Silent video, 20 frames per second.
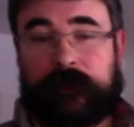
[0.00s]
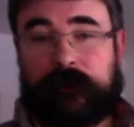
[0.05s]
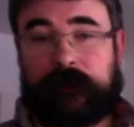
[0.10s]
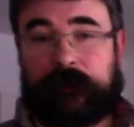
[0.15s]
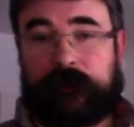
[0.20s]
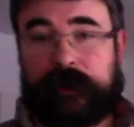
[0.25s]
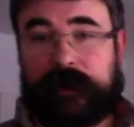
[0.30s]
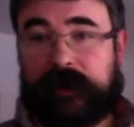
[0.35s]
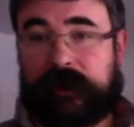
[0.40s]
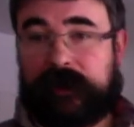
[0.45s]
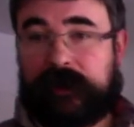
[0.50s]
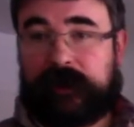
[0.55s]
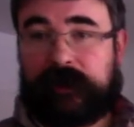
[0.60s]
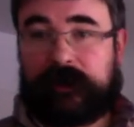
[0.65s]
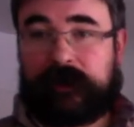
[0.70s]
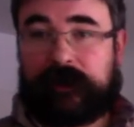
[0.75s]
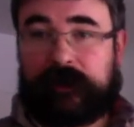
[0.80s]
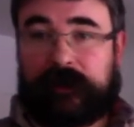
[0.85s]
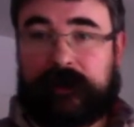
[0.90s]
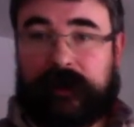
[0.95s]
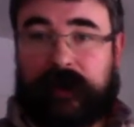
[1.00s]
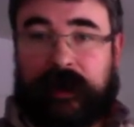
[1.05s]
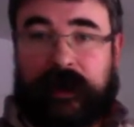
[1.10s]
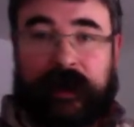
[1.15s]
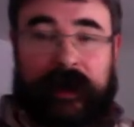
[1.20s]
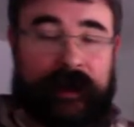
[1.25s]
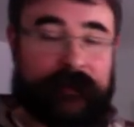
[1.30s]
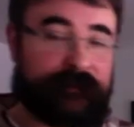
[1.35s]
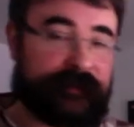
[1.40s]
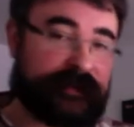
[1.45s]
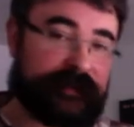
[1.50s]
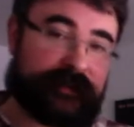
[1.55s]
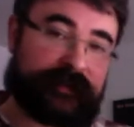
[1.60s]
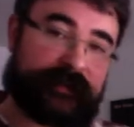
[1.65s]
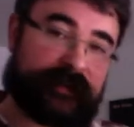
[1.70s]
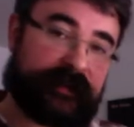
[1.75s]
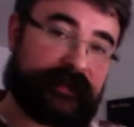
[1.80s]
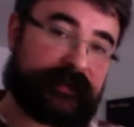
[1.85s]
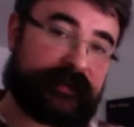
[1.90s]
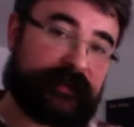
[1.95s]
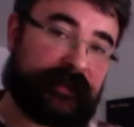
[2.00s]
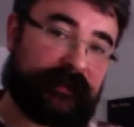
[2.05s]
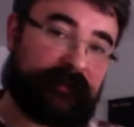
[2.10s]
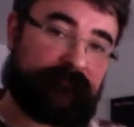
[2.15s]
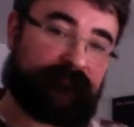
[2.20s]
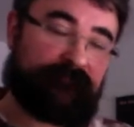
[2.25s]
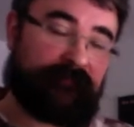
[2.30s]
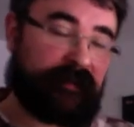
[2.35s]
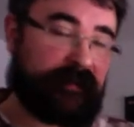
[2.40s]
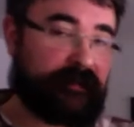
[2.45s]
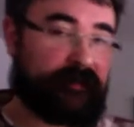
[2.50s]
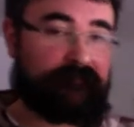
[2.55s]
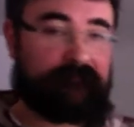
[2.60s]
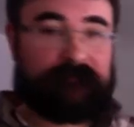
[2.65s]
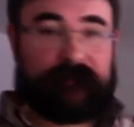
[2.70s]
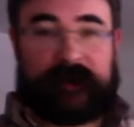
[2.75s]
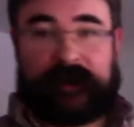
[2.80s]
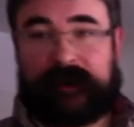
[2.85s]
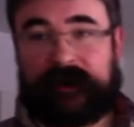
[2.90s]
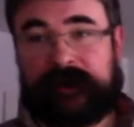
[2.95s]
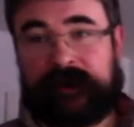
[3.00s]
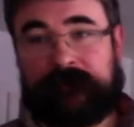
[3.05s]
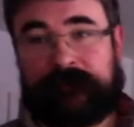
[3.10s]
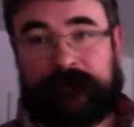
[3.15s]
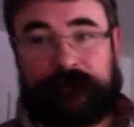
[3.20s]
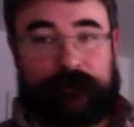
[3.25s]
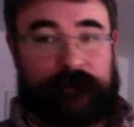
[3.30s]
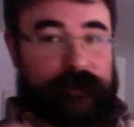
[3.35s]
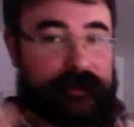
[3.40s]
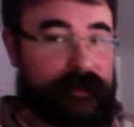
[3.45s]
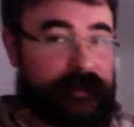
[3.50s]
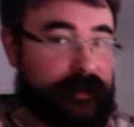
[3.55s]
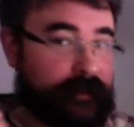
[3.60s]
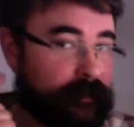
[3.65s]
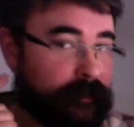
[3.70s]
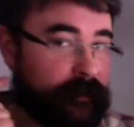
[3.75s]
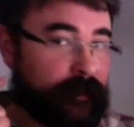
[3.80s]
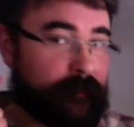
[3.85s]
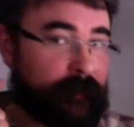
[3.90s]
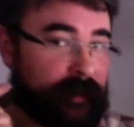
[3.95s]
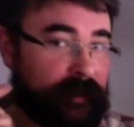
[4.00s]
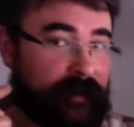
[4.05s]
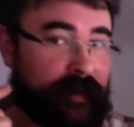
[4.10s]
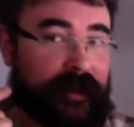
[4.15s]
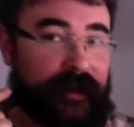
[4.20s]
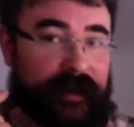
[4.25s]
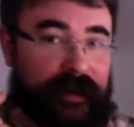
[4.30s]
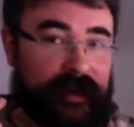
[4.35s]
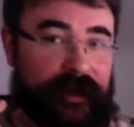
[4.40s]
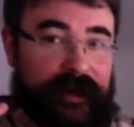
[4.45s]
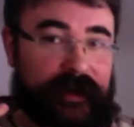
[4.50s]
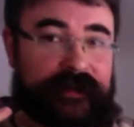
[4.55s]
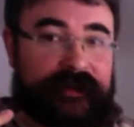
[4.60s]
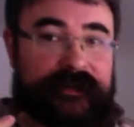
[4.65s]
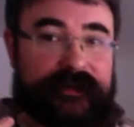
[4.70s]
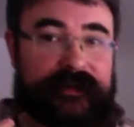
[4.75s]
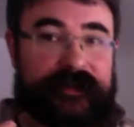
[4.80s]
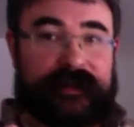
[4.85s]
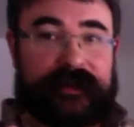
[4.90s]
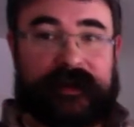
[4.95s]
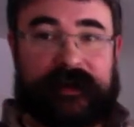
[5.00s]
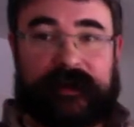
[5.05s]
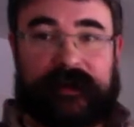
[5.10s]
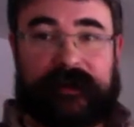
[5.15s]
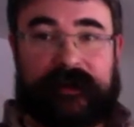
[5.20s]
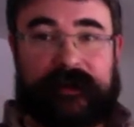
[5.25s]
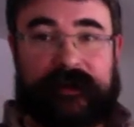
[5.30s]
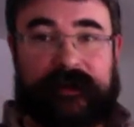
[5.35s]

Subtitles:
But I'm suggesting that if you hear a melodic idea